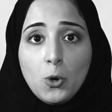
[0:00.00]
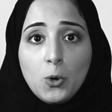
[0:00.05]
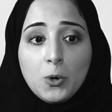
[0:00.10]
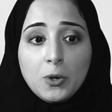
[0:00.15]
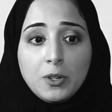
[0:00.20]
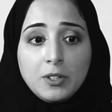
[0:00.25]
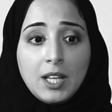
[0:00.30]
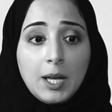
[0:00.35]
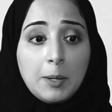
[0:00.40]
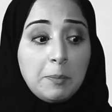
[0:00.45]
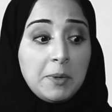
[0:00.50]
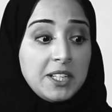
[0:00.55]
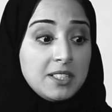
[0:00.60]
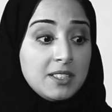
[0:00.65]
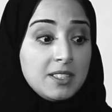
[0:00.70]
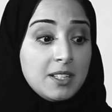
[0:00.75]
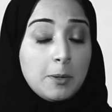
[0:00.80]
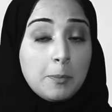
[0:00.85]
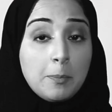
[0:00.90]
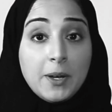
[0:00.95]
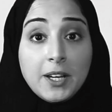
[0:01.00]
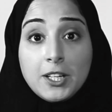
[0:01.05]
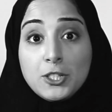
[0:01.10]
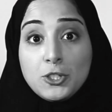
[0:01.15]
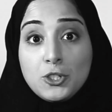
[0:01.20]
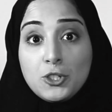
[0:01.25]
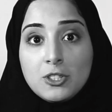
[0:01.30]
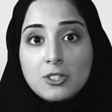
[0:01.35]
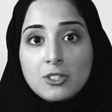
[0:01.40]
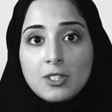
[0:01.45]
or the amazing
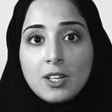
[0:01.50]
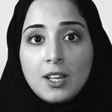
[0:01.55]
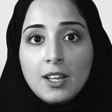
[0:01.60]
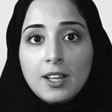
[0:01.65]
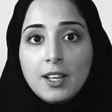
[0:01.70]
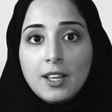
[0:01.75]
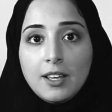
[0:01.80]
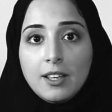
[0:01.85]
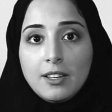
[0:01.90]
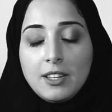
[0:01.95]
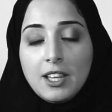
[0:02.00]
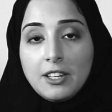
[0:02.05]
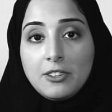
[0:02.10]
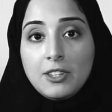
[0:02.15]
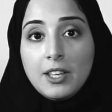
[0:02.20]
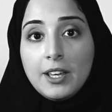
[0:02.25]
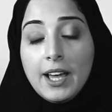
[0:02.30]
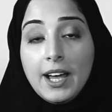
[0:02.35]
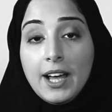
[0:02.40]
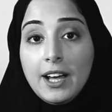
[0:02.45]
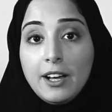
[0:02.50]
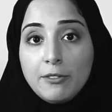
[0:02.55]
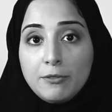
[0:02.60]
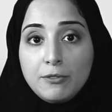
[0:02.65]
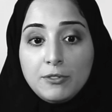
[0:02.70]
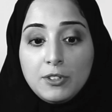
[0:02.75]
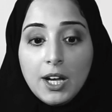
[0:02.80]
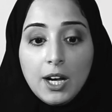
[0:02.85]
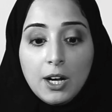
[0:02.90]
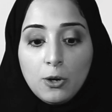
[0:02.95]
packages that they
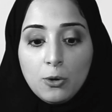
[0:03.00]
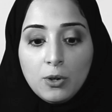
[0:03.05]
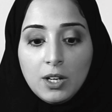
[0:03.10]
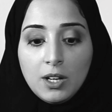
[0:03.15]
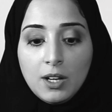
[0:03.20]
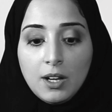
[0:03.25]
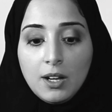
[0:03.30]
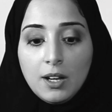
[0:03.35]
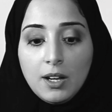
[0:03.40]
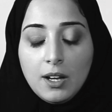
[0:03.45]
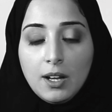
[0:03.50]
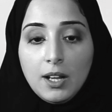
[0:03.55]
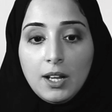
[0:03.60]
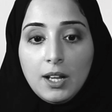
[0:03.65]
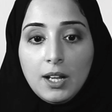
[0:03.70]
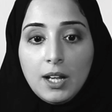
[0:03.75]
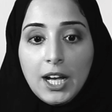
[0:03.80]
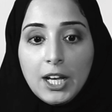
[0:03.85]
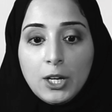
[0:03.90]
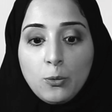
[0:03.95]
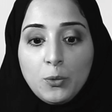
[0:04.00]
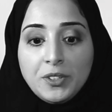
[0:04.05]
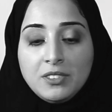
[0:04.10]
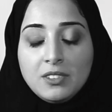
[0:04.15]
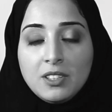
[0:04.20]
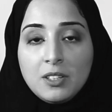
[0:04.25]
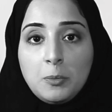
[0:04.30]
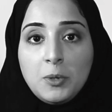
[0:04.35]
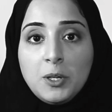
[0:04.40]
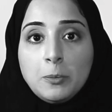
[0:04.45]
have now. I
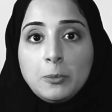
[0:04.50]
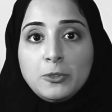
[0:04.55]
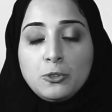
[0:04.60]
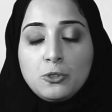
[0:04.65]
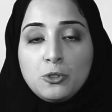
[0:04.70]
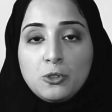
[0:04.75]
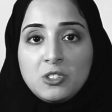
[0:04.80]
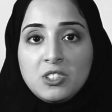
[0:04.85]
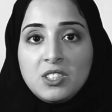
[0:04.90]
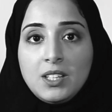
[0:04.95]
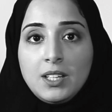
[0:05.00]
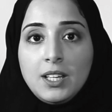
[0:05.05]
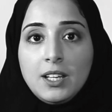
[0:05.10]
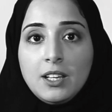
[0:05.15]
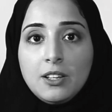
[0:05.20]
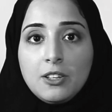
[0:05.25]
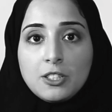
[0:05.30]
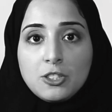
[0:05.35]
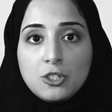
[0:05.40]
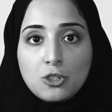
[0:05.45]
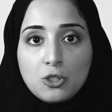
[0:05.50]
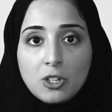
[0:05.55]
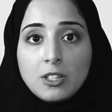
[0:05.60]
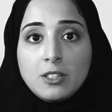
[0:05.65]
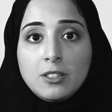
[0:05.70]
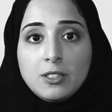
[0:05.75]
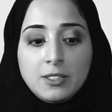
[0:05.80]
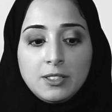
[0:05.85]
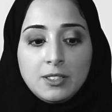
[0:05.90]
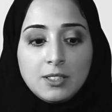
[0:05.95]
wanted people to see the
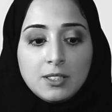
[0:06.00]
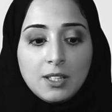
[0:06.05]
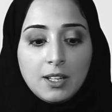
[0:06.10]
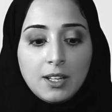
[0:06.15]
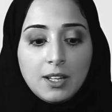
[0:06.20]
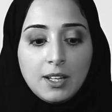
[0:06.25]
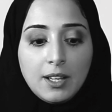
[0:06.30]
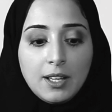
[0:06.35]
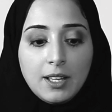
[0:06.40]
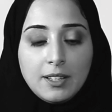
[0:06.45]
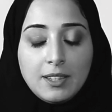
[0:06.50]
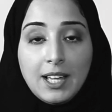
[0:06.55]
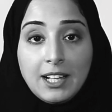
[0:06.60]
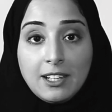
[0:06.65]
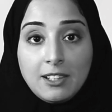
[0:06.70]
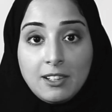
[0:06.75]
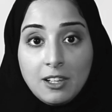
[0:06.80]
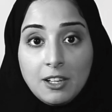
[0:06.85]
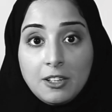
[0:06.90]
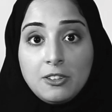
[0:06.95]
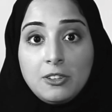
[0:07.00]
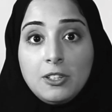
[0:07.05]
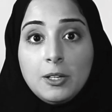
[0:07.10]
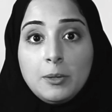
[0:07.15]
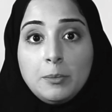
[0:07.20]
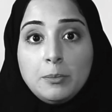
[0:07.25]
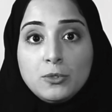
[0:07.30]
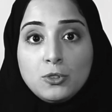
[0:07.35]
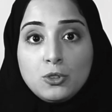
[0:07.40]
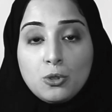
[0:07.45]
struggles that led
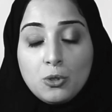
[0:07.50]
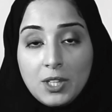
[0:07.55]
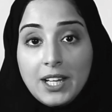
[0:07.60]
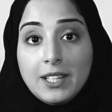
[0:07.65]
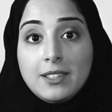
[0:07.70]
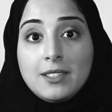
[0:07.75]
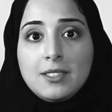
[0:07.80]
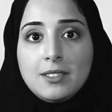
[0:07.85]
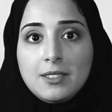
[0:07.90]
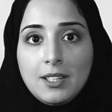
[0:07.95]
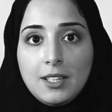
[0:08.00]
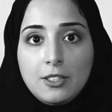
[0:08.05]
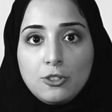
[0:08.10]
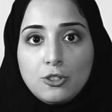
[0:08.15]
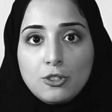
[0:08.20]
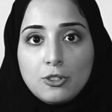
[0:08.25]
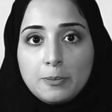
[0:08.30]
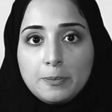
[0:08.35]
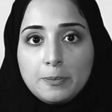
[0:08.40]
them to that stage.